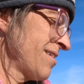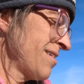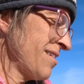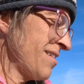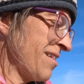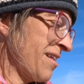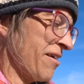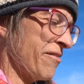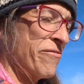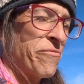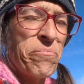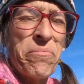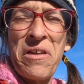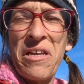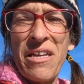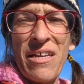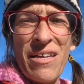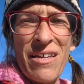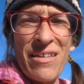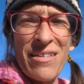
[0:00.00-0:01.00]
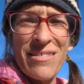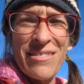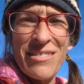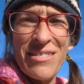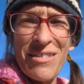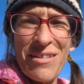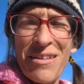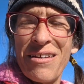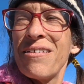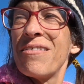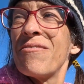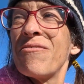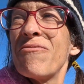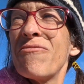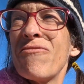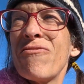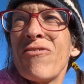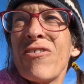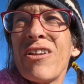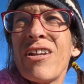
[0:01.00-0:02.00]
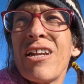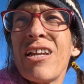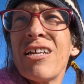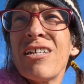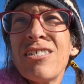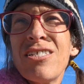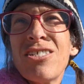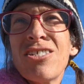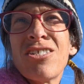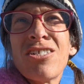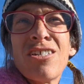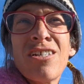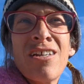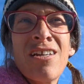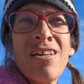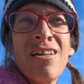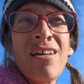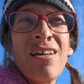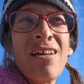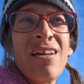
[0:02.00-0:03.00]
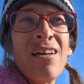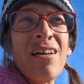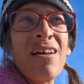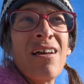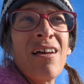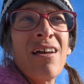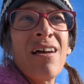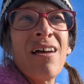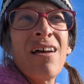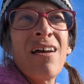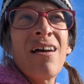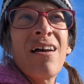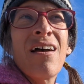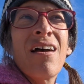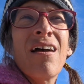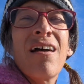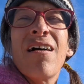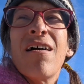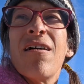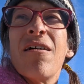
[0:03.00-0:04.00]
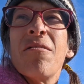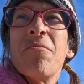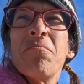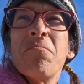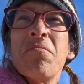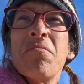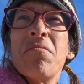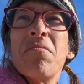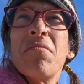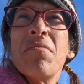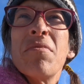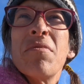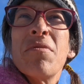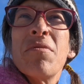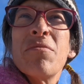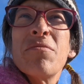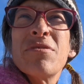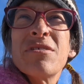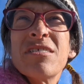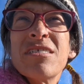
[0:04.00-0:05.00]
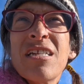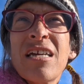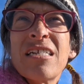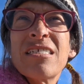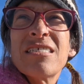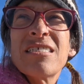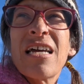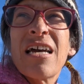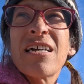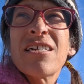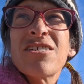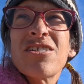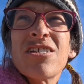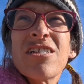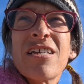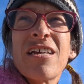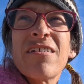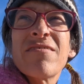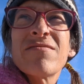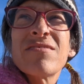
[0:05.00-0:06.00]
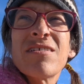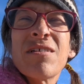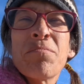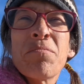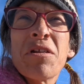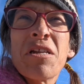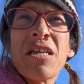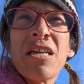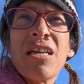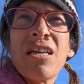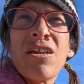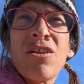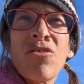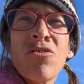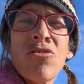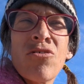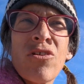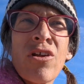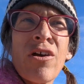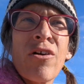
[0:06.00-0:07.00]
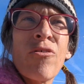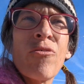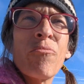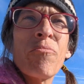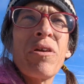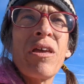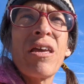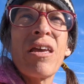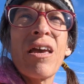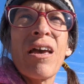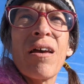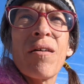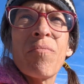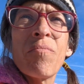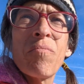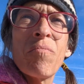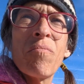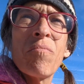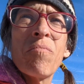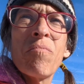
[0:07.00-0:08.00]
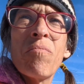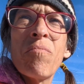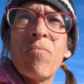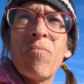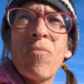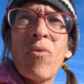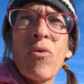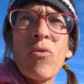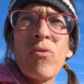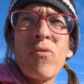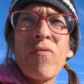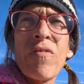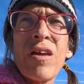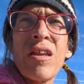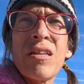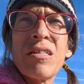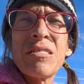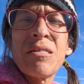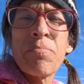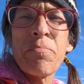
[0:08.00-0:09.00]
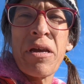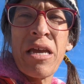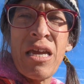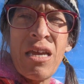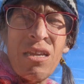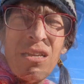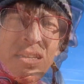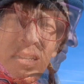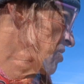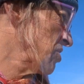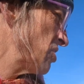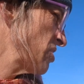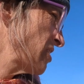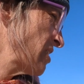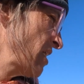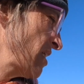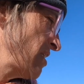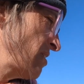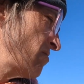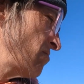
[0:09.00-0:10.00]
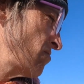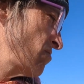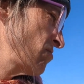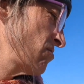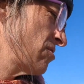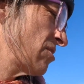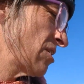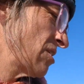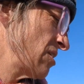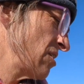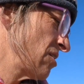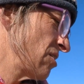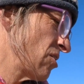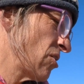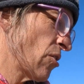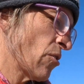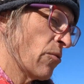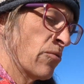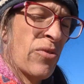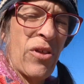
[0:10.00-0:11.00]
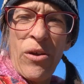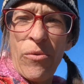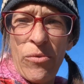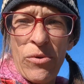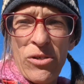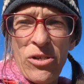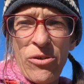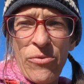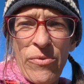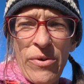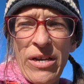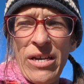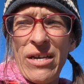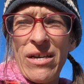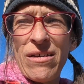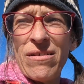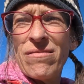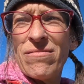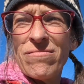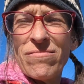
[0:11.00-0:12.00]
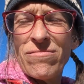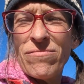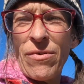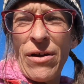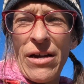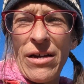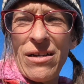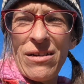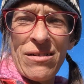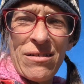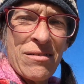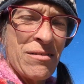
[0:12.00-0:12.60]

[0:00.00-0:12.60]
left me to finish. It was nice to actually have somebody here to help me get motivated to paint, as much as they didn't know they were doing it, right?